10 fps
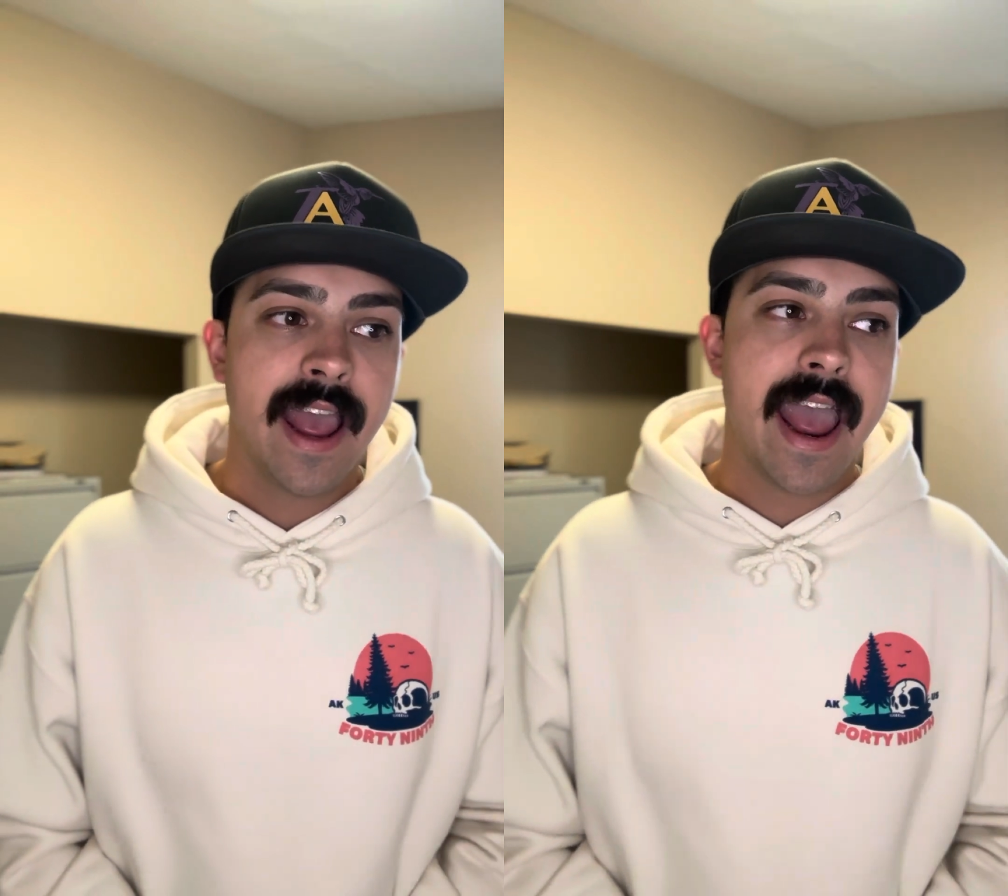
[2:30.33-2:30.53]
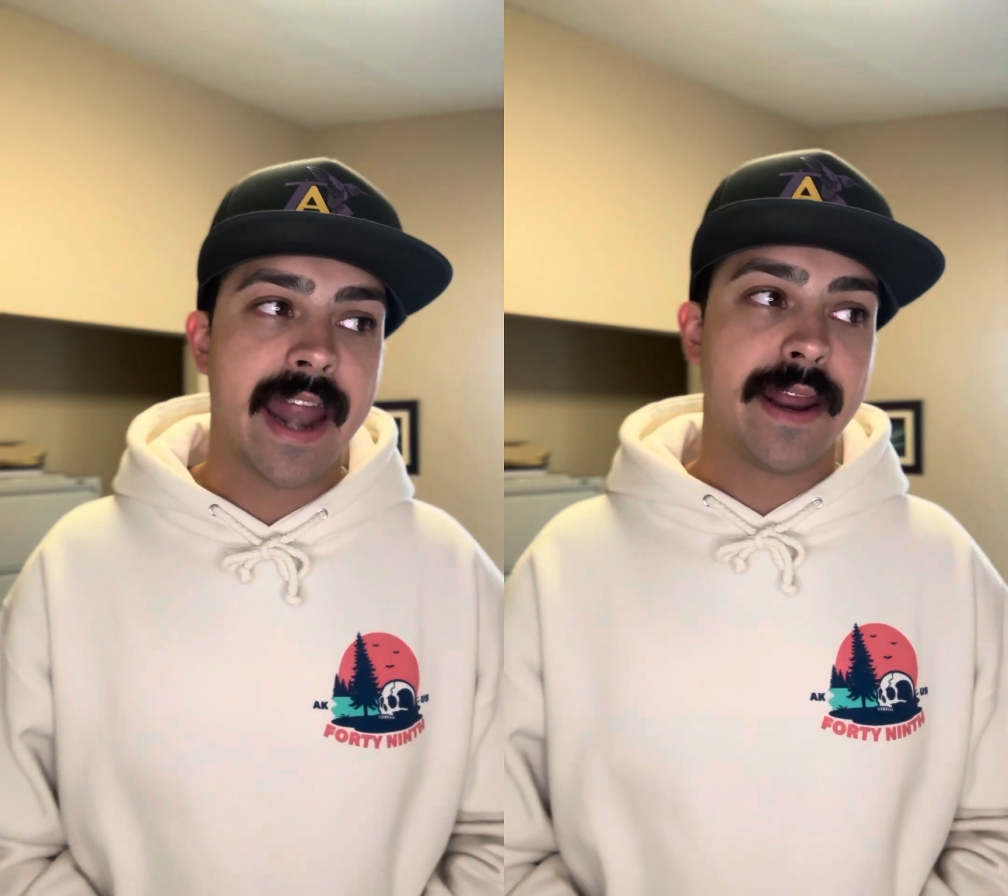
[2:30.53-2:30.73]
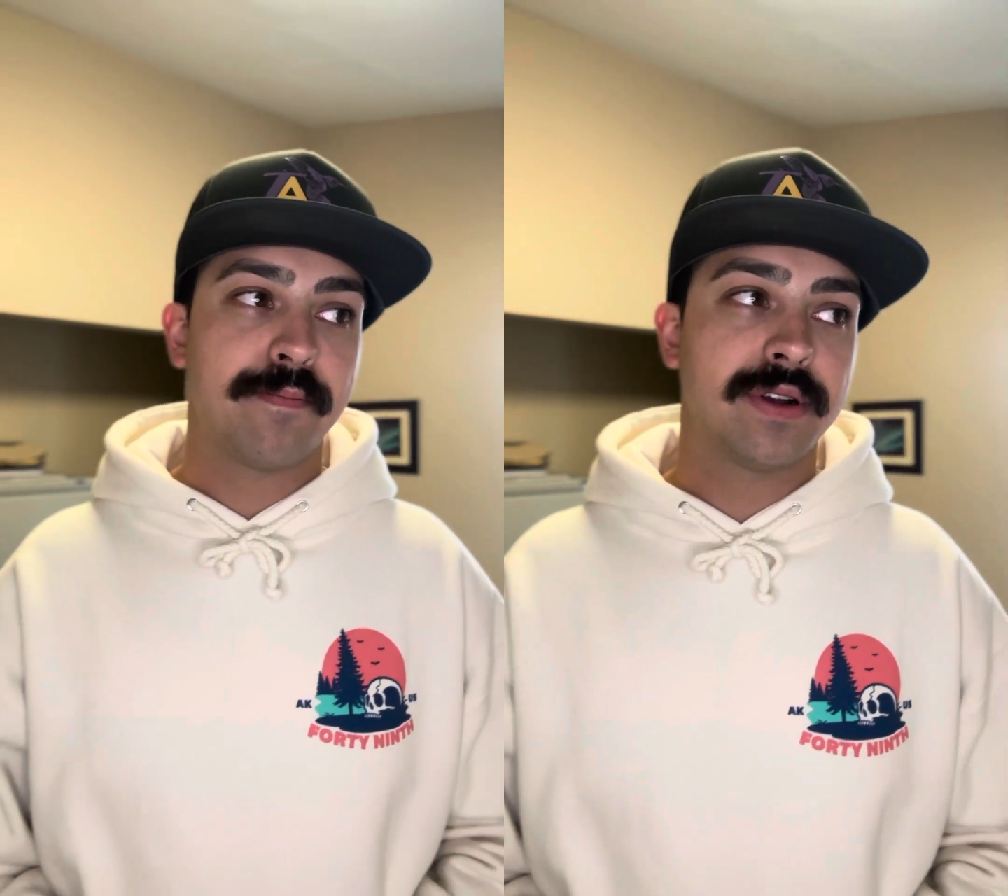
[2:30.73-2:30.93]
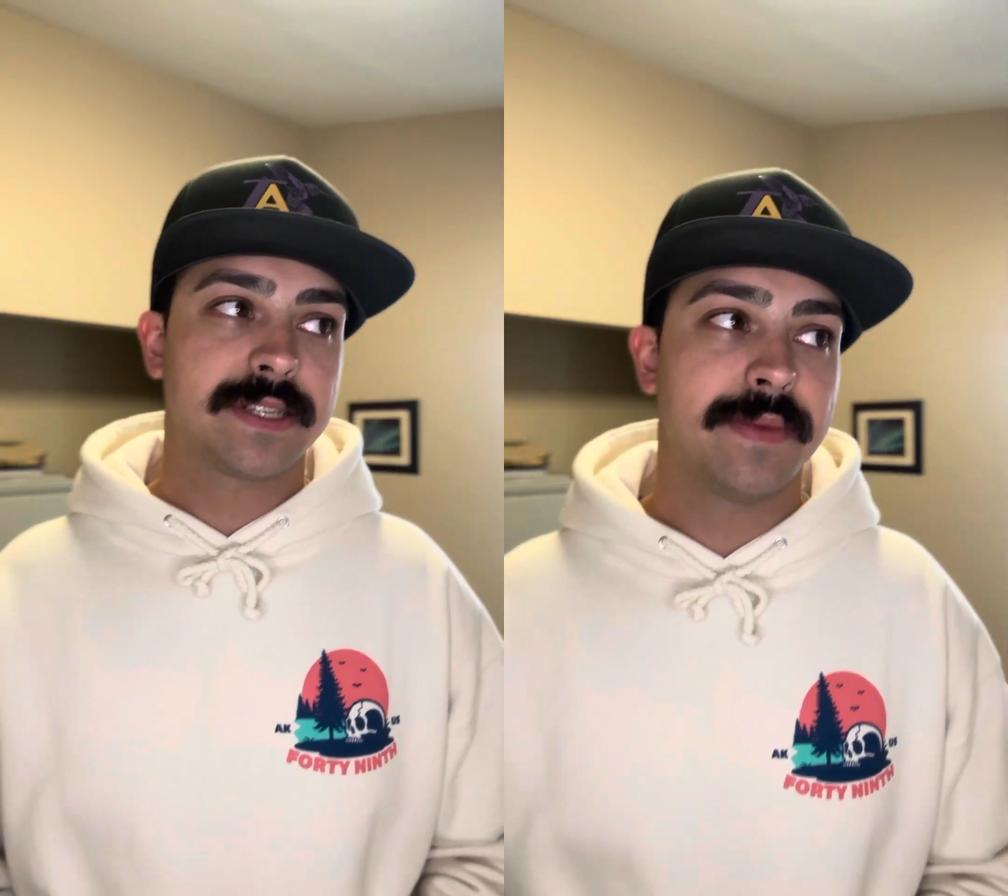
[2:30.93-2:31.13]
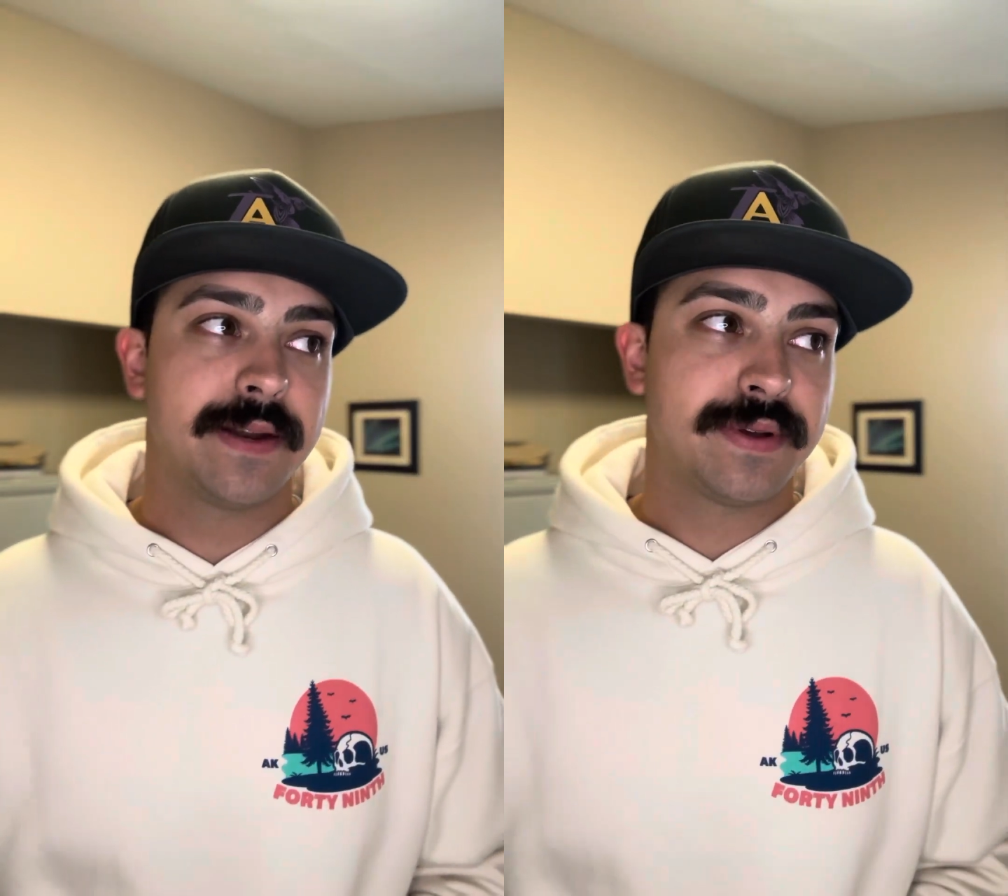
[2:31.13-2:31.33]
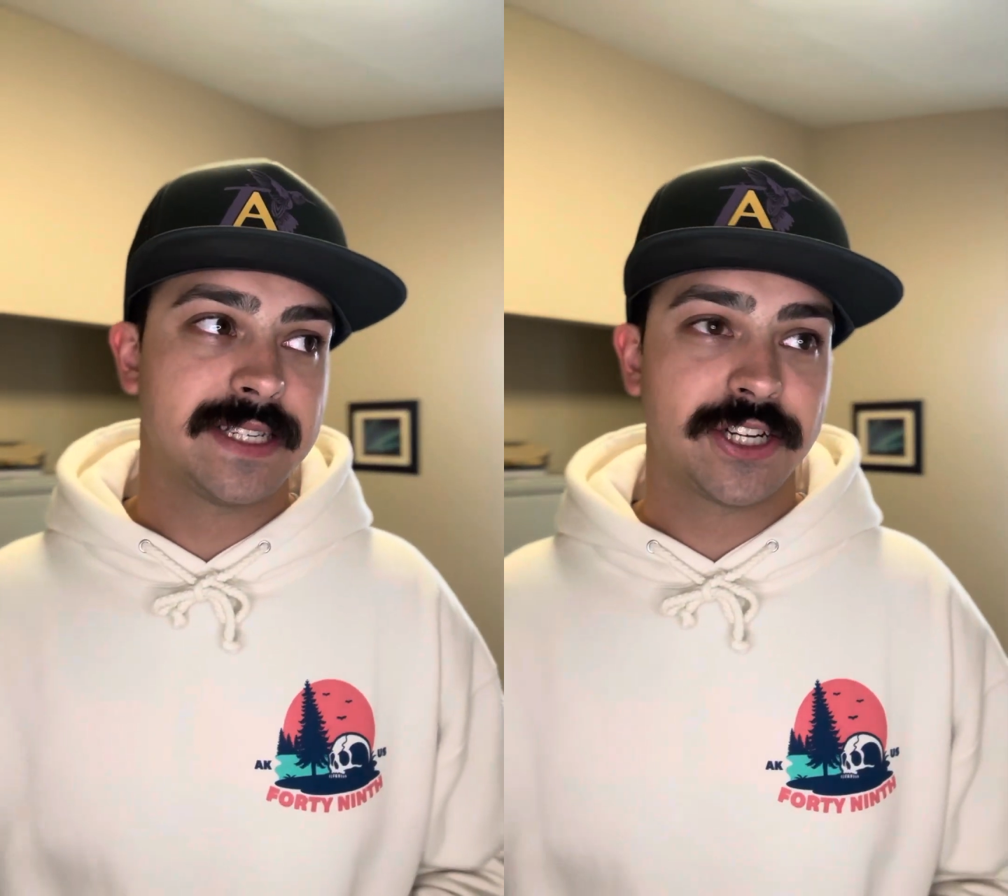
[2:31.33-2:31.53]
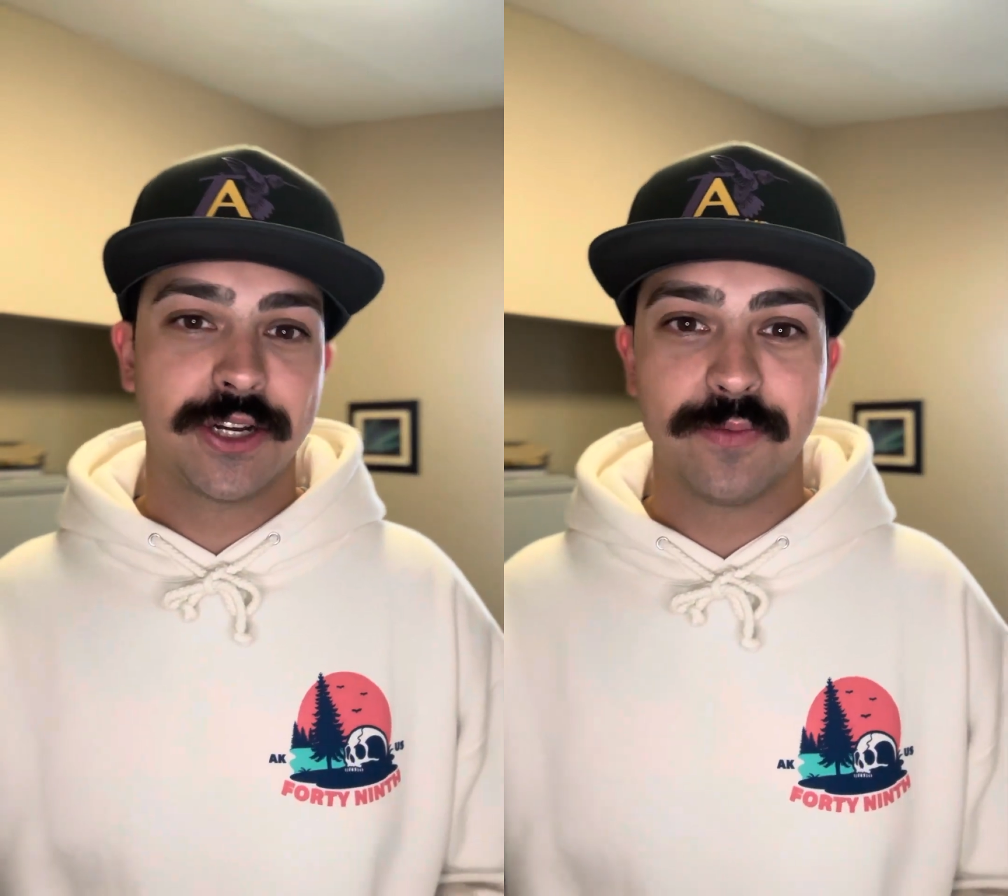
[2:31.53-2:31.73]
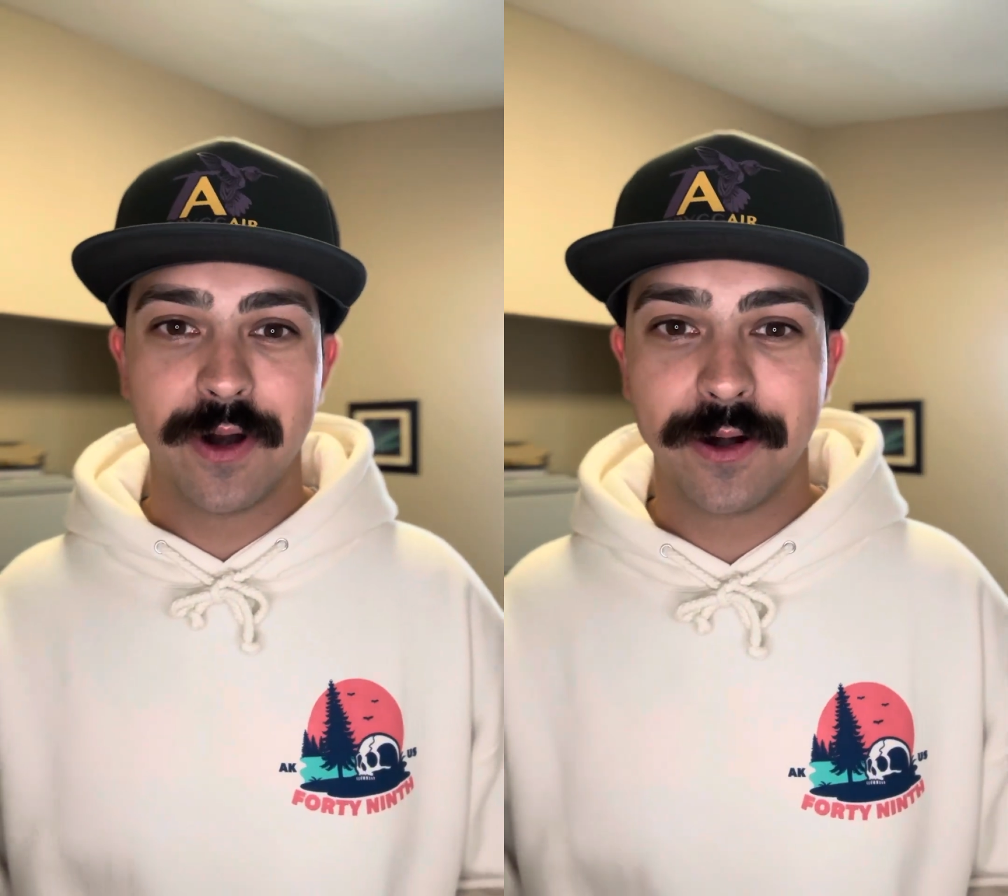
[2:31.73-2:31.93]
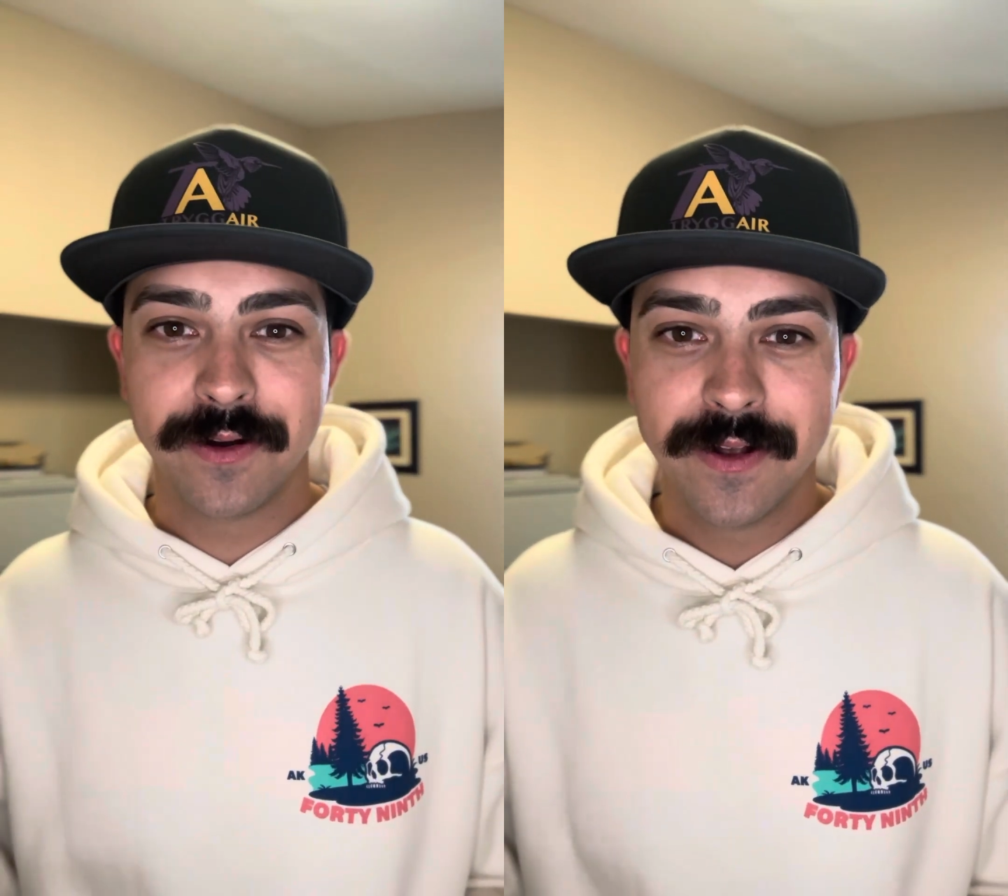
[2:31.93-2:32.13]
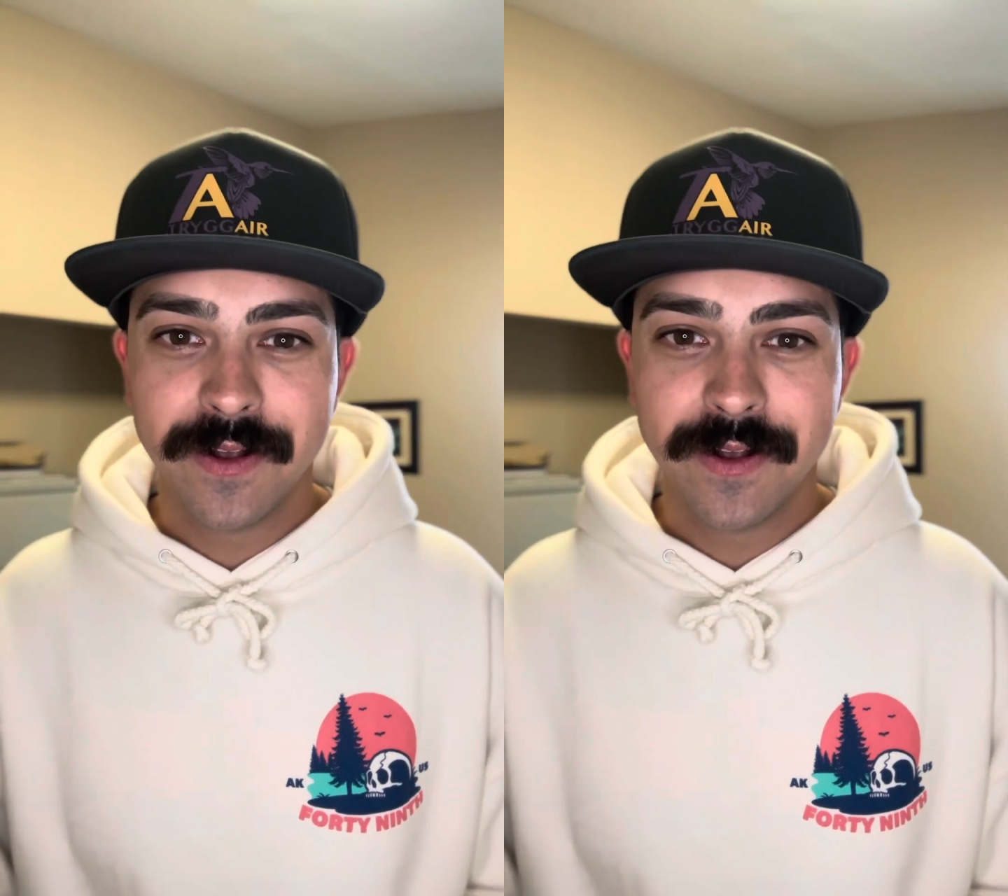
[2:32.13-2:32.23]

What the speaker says: And it puts them in a position where